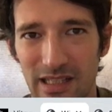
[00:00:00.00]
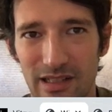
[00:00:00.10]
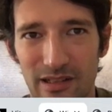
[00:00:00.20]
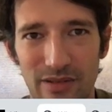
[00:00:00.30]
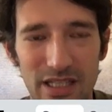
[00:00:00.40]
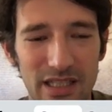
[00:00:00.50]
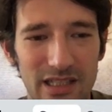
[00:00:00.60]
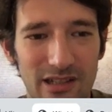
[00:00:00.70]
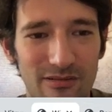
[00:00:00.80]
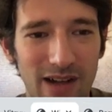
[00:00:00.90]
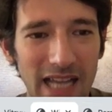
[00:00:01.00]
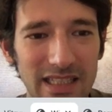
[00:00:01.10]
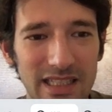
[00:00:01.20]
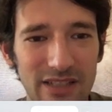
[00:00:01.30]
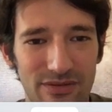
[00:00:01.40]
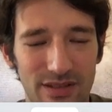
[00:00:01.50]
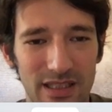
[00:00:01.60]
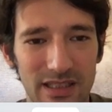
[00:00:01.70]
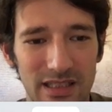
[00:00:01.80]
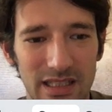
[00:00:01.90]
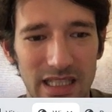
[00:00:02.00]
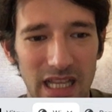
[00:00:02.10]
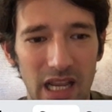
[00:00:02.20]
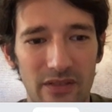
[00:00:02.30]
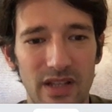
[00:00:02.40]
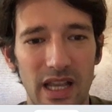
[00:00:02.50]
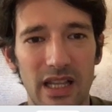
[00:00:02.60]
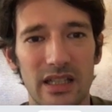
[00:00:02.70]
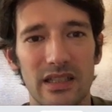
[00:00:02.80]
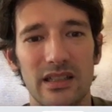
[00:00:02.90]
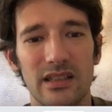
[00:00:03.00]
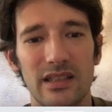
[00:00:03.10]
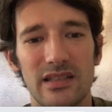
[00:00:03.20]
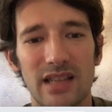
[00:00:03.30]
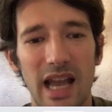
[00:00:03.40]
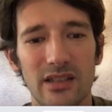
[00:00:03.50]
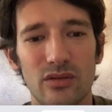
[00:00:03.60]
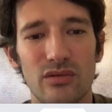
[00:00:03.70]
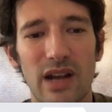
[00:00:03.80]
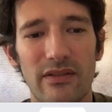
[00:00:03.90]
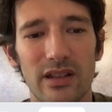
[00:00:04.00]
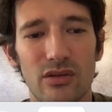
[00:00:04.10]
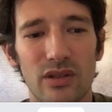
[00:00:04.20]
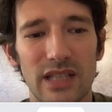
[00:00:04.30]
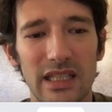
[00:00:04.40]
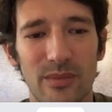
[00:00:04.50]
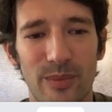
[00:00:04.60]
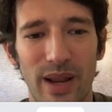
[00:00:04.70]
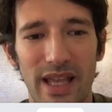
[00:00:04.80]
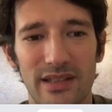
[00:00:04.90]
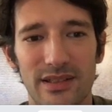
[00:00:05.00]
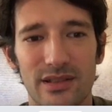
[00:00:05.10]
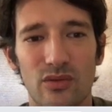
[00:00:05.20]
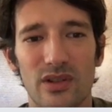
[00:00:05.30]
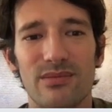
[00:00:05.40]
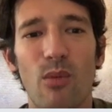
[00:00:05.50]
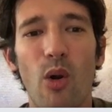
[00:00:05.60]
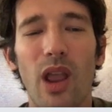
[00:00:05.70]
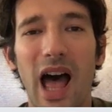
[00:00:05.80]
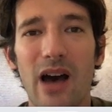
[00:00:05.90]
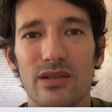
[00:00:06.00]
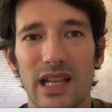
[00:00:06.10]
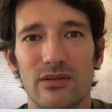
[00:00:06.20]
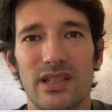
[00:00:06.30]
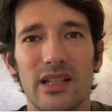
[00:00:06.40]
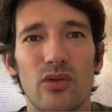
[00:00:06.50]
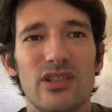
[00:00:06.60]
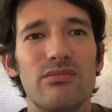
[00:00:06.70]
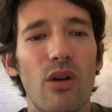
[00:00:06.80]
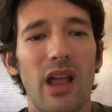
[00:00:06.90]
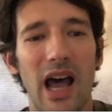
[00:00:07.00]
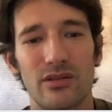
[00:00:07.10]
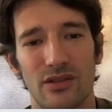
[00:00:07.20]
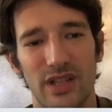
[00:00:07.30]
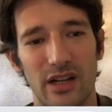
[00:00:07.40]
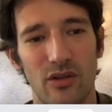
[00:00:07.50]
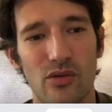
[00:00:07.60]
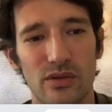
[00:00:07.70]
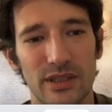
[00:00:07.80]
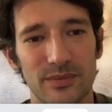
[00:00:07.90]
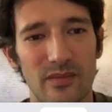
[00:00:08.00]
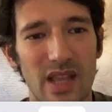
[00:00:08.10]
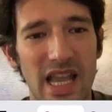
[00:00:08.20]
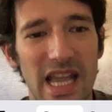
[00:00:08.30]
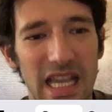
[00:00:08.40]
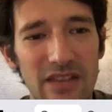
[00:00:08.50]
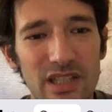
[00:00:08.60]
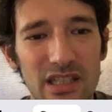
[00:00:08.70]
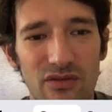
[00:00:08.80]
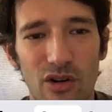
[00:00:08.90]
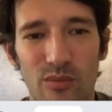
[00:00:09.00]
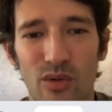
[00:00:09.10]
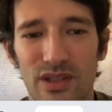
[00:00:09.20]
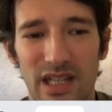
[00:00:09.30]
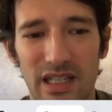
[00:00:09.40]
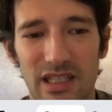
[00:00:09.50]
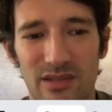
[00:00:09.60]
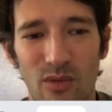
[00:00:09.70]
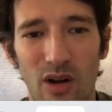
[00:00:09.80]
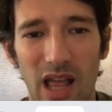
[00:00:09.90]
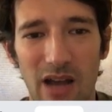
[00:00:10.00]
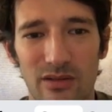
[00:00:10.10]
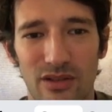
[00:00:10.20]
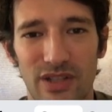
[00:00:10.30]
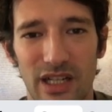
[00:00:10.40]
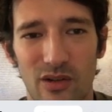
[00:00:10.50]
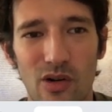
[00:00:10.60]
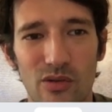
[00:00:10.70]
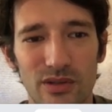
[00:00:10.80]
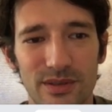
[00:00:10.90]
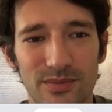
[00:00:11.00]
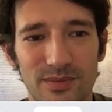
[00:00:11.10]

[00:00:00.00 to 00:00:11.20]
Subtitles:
which is quite different if they decide to travel to another place, to a small house, I would say to a small house of their own. If these 4 books are in a small house of their own,